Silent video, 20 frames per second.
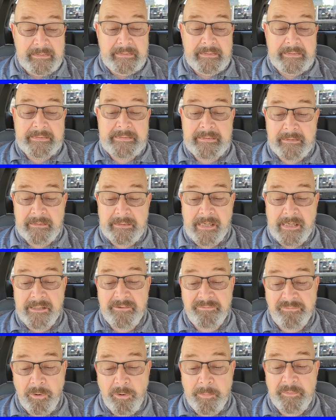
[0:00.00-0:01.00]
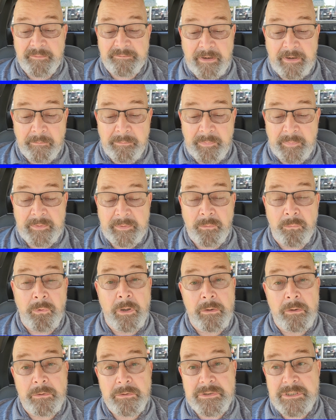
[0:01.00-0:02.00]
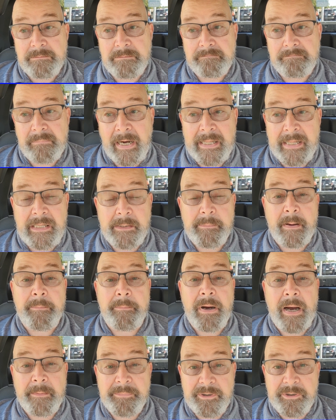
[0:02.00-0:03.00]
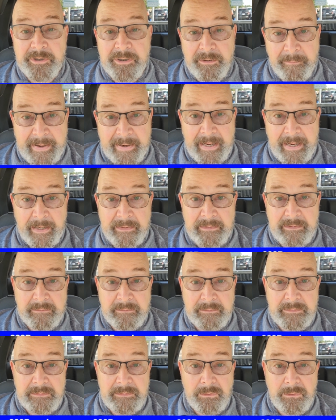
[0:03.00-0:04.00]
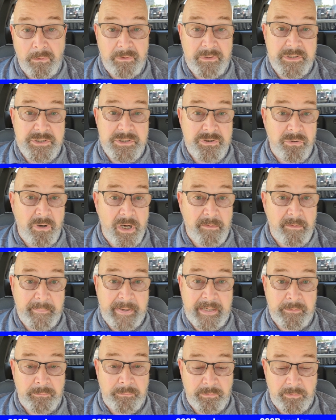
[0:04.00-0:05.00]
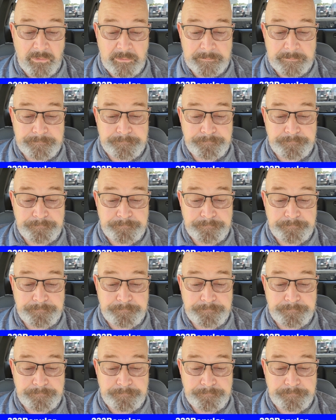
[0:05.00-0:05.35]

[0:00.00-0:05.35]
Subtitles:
until another form of government arose, either by popular demand or the strongman rule.